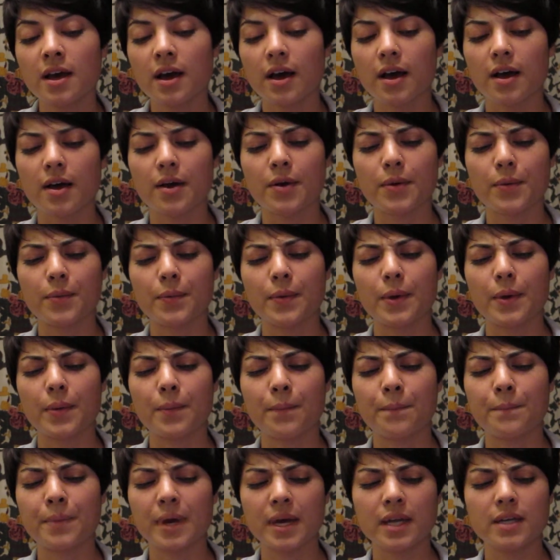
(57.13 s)
um,
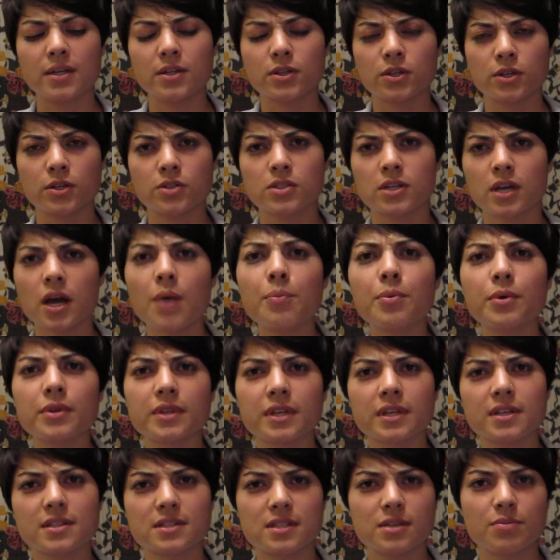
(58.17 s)
but there's a couple
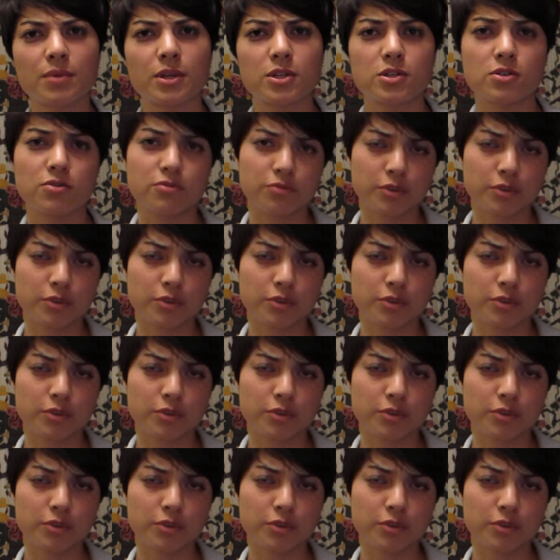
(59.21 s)
things to mention.